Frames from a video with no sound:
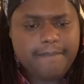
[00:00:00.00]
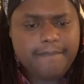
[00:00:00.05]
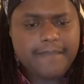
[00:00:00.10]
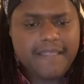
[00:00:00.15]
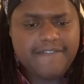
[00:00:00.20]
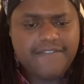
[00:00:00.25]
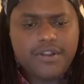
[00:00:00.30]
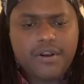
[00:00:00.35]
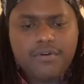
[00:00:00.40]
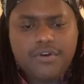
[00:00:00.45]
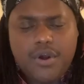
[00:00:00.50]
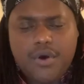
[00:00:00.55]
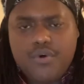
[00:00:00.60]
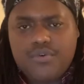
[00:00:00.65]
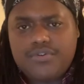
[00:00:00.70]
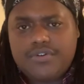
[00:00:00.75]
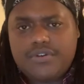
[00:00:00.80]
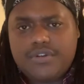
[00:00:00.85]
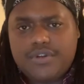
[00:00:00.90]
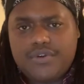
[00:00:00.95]
If you don't know
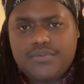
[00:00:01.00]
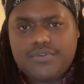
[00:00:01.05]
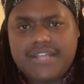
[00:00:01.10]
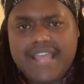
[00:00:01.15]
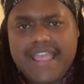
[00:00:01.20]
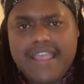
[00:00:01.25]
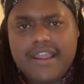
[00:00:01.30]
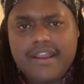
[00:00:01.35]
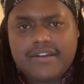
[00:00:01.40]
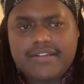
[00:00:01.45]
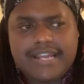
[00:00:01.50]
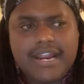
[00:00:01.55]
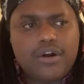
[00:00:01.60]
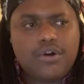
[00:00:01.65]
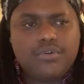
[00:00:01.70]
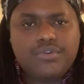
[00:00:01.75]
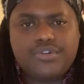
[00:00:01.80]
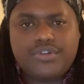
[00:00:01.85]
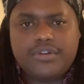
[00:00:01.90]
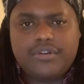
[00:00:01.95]
who who
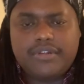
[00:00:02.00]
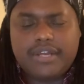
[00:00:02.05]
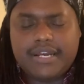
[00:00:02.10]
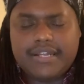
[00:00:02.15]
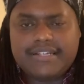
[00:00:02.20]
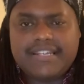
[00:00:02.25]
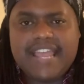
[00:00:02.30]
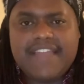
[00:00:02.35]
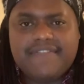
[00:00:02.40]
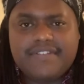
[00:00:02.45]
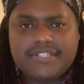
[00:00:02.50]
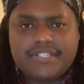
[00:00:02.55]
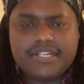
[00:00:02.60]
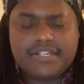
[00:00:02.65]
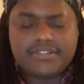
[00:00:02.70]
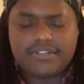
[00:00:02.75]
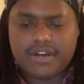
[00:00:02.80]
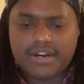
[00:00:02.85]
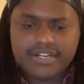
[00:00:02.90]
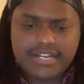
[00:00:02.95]
Daryl uh, Davis
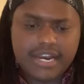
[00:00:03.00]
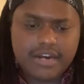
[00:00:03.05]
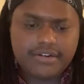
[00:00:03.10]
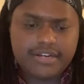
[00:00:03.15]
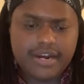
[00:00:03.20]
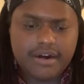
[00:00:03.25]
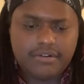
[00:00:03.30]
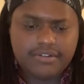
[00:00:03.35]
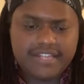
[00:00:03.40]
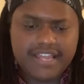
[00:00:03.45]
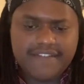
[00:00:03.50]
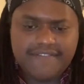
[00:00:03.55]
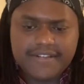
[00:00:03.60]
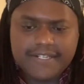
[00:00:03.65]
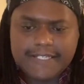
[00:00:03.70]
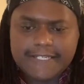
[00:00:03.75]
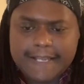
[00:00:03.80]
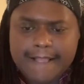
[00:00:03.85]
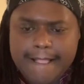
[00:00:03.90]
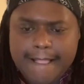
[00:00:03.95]
is, sorry, Daryl
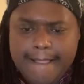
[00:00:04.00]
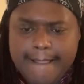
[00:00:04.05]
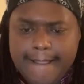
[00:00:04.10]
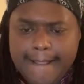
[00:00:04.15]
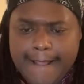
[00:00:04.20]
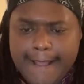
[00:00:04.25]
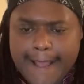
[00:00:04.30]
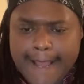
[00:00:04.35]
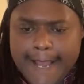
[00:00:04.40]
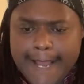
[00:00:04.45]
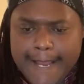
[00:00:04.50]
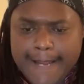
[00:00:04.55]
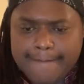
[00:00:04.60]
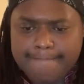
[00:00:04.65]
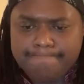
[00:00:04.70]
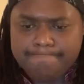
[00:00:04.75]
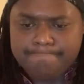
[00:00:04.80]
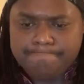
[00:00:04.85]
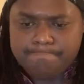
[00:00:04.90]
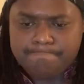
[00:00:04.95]
Davis,
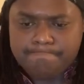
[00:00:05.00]
um,